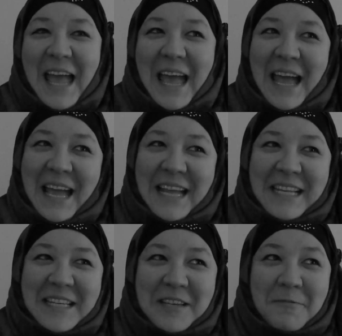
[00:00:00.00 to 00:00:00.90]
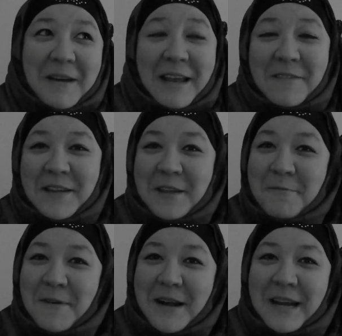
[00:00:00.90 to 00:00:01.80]
and whatever you
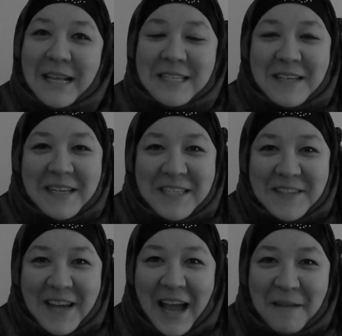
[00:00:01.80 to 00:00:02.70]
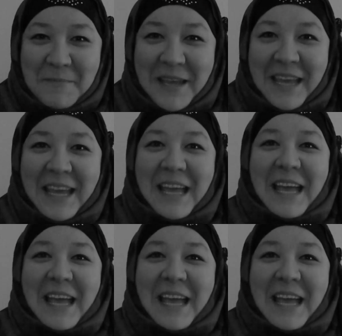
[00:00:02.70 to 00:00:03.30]
want, as long as you're happy,